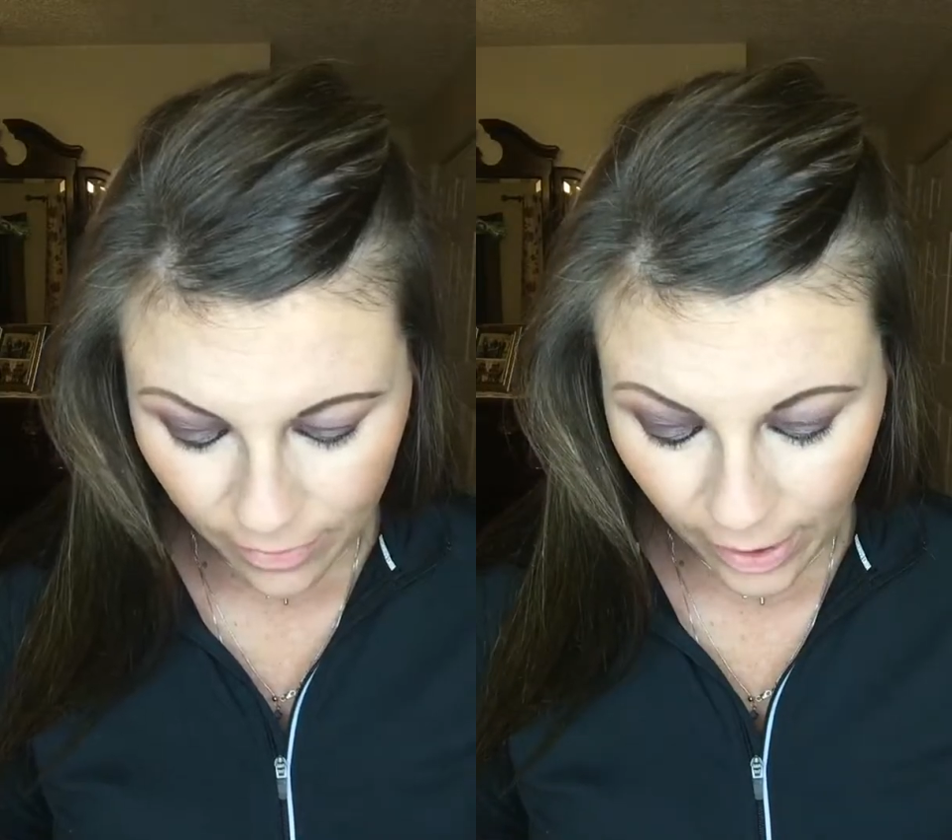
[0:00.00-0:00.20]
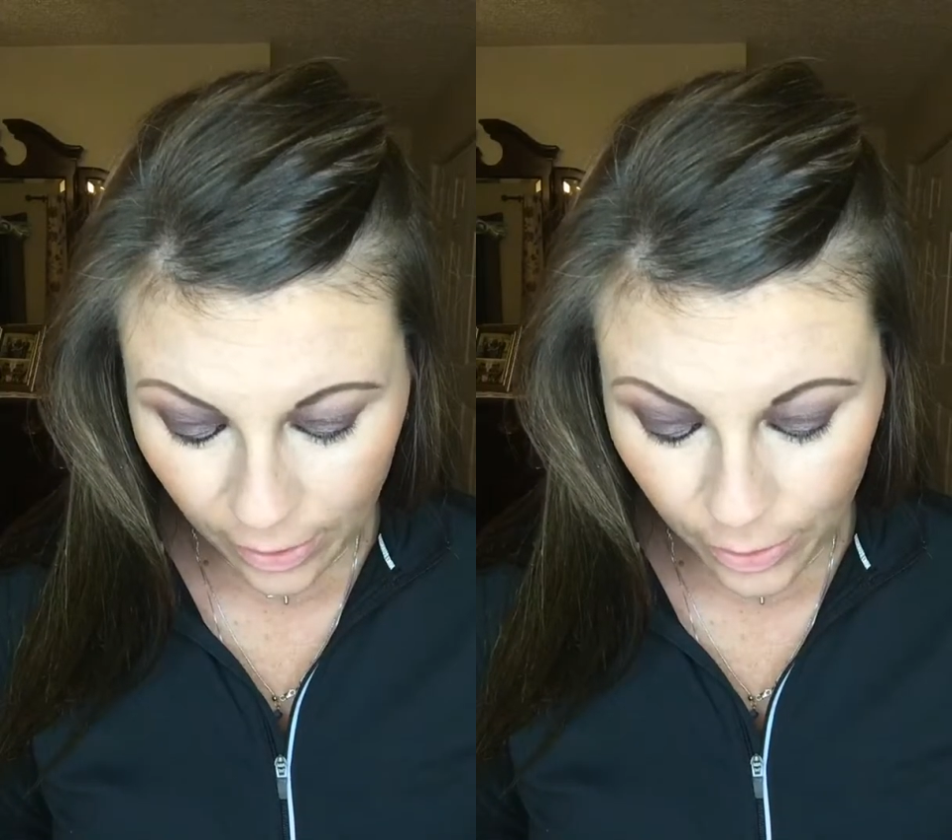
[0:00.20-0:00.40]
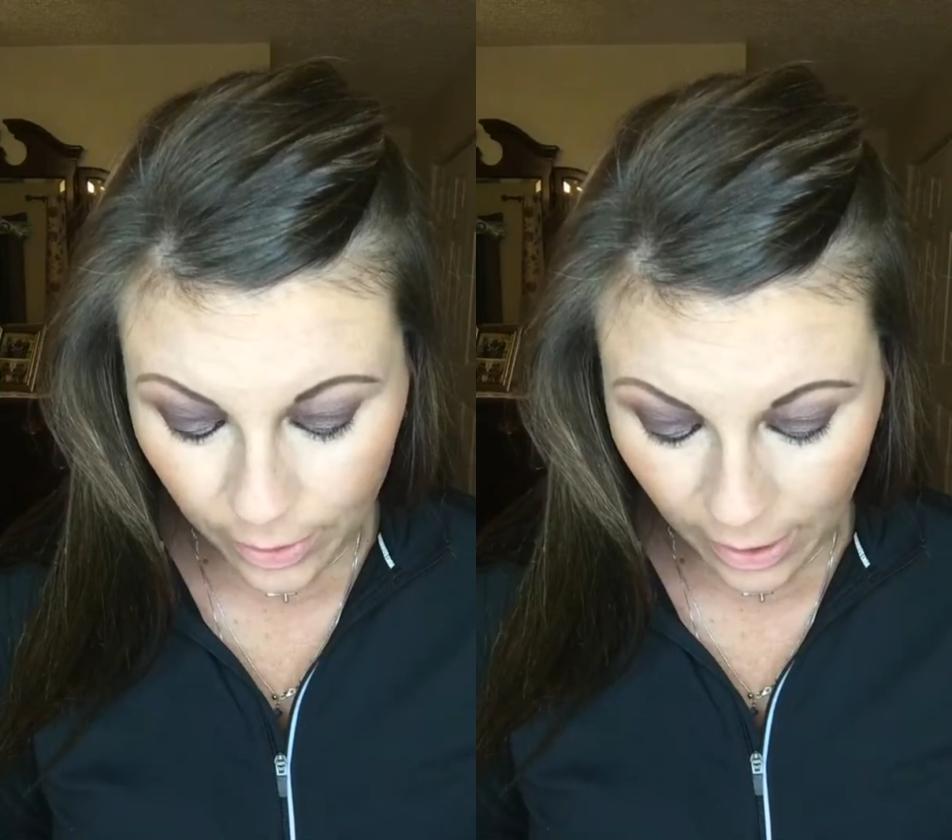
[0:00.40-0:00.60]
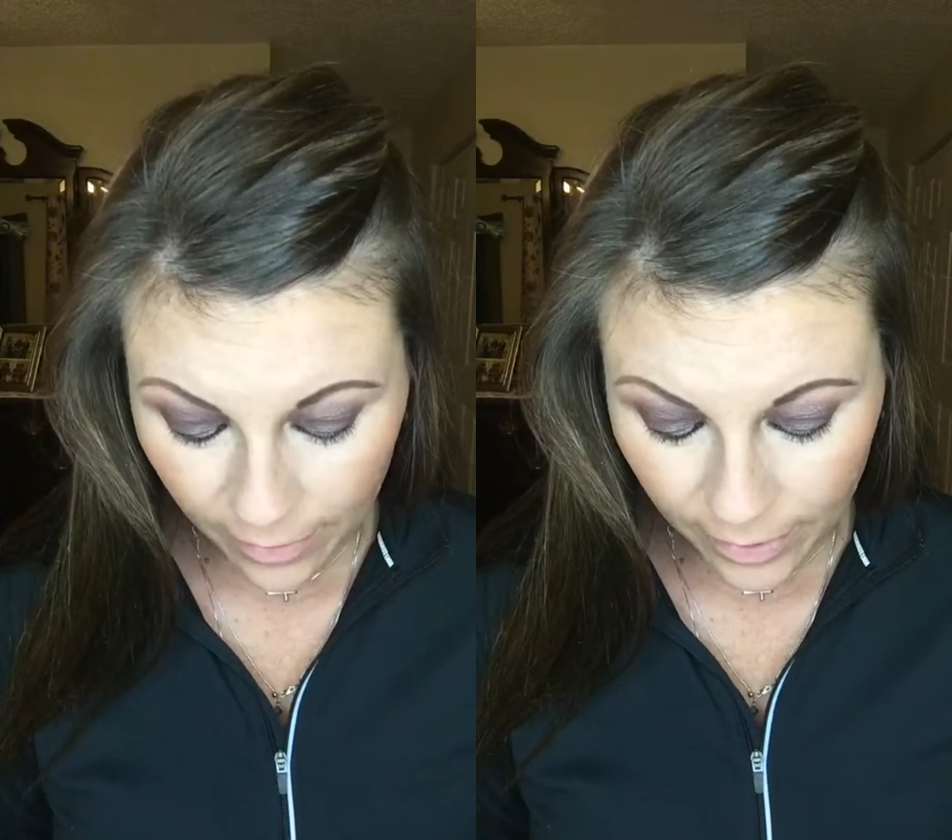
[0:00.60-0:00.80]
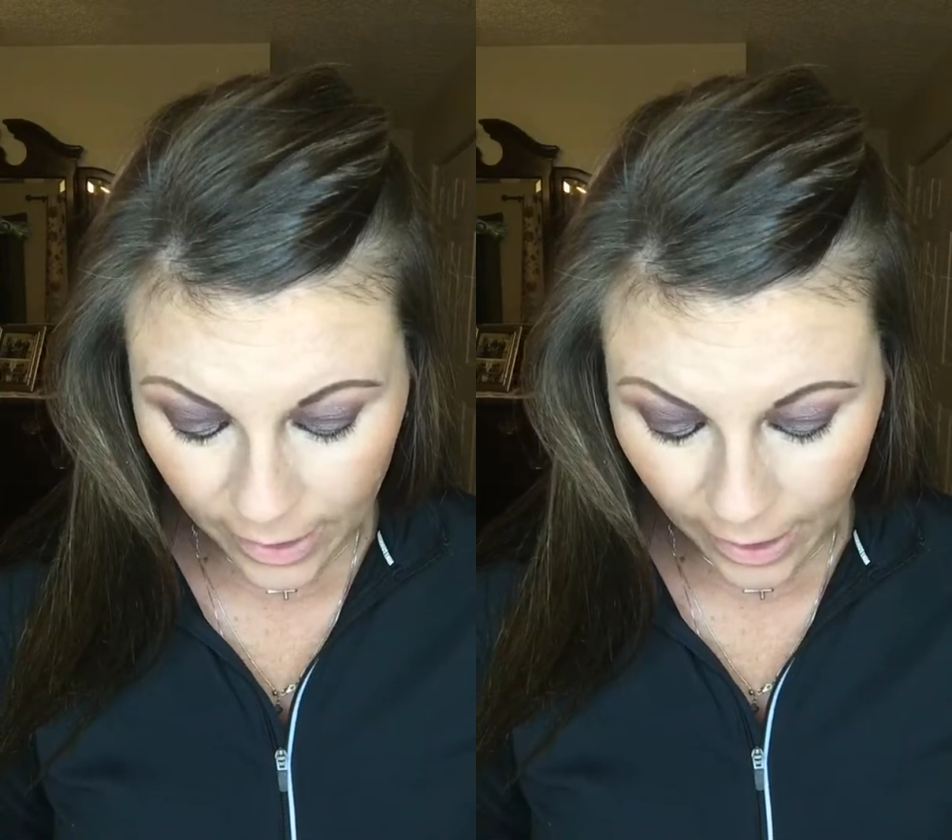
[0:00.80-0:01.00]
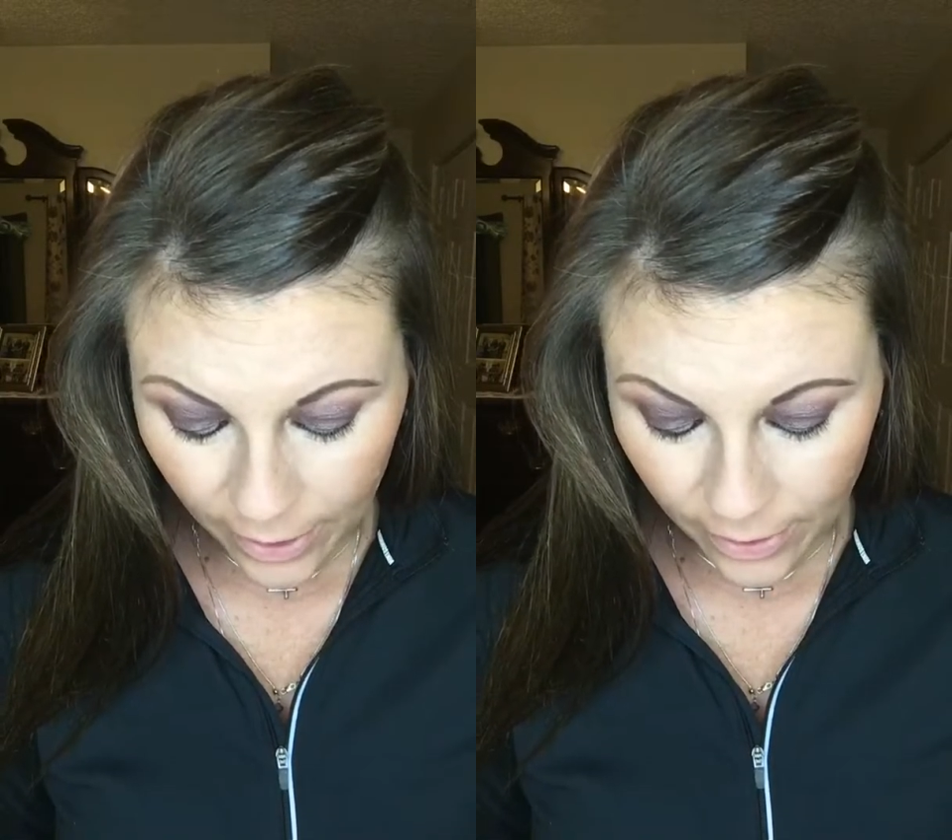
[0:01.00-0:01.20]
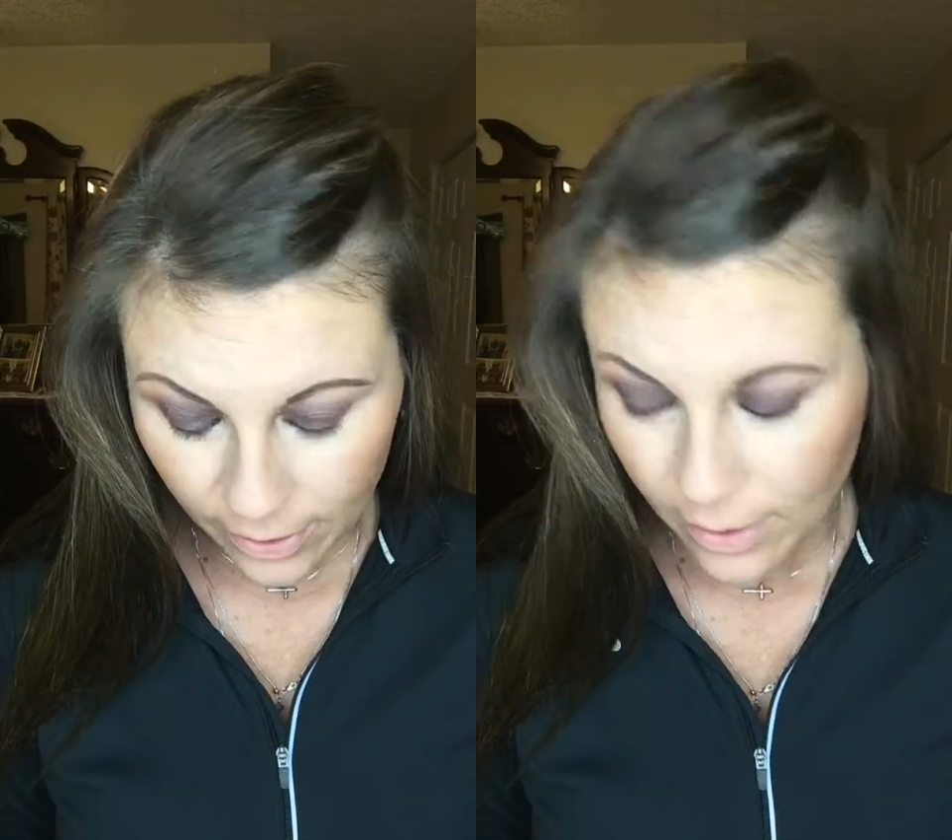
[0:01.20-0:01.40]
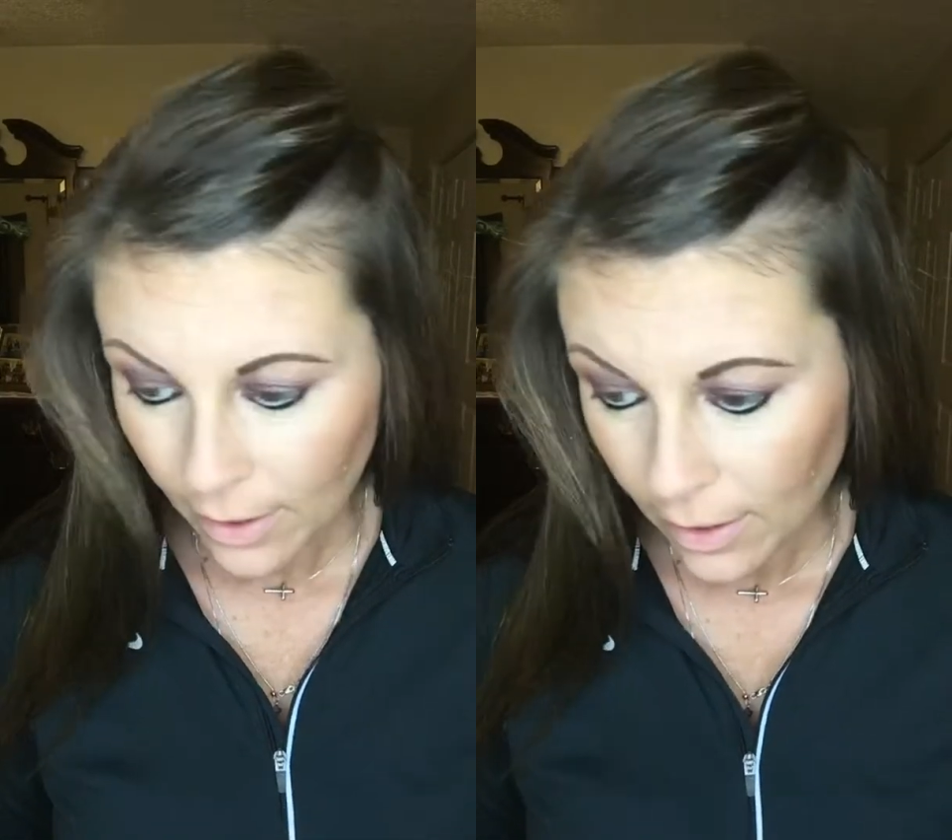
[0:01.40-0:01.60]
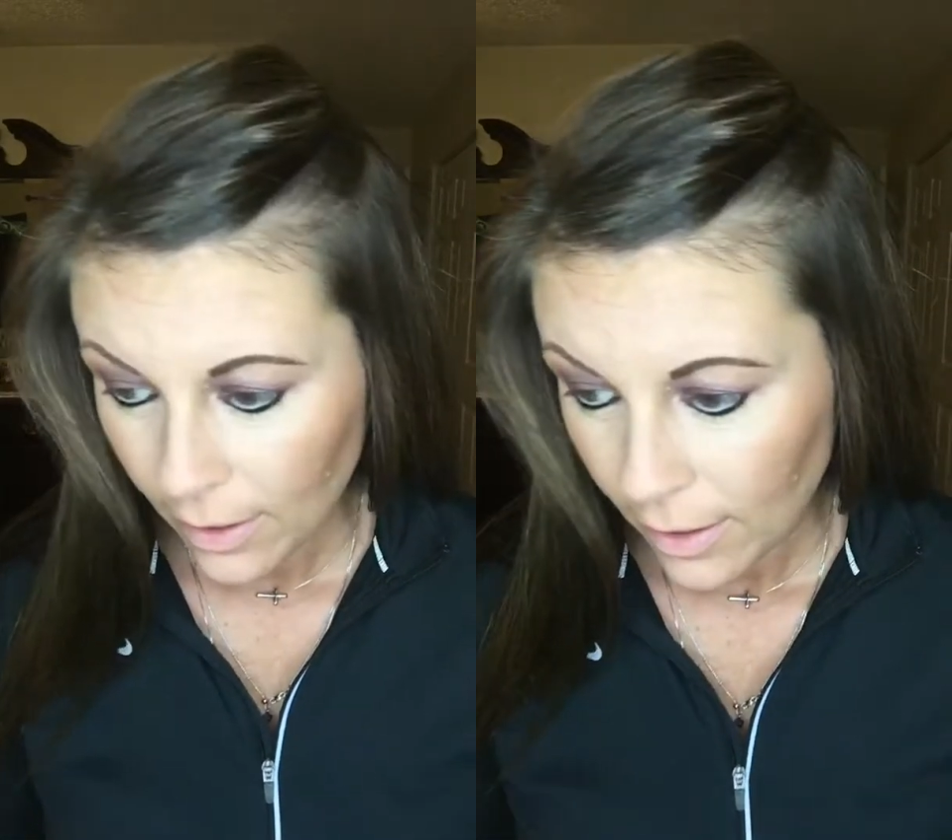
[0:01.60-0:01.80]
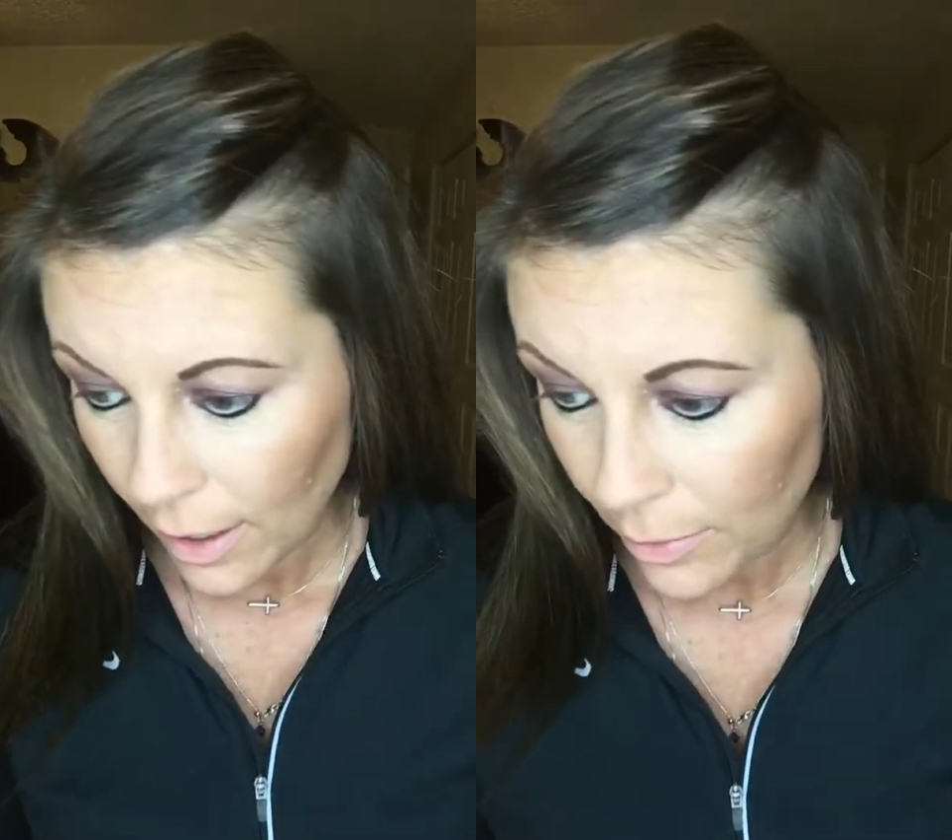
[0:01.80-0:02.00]
Valerie, you laughing at Kara?
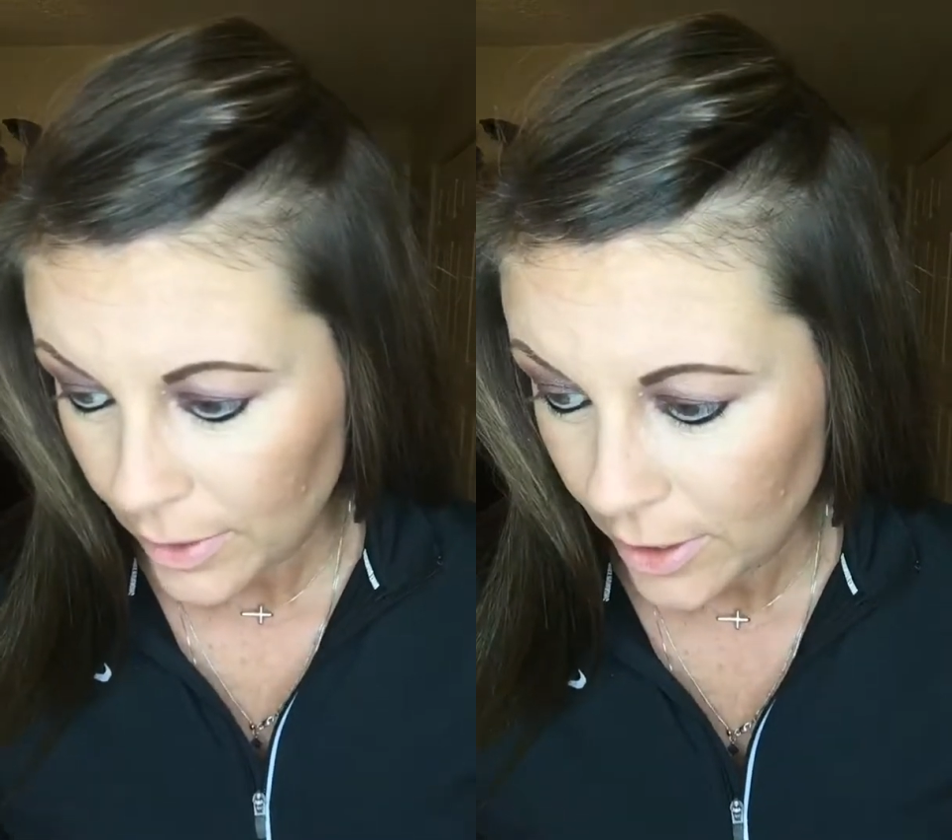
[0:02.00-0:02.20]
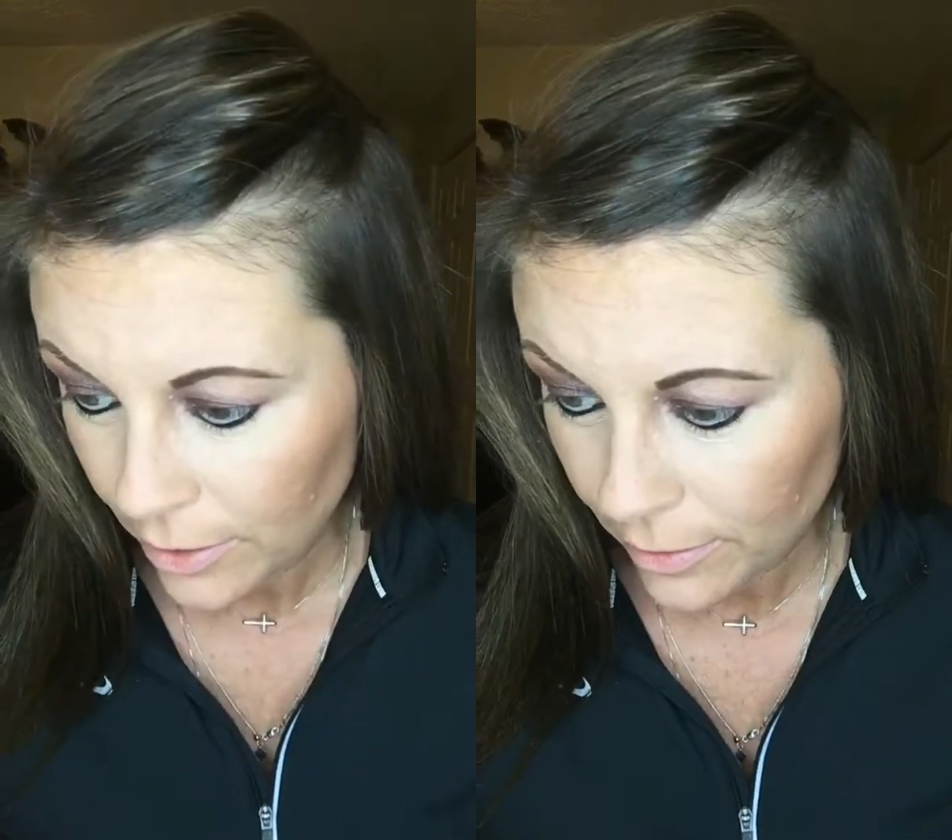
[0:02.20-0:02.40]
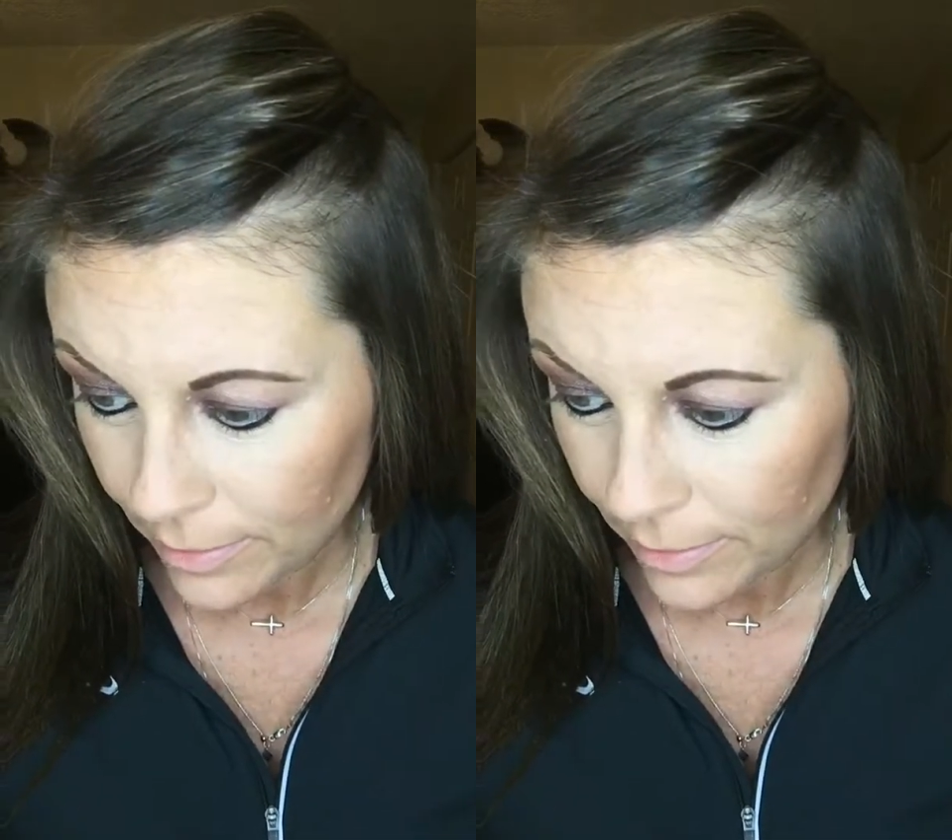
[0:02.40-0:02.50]
I would too.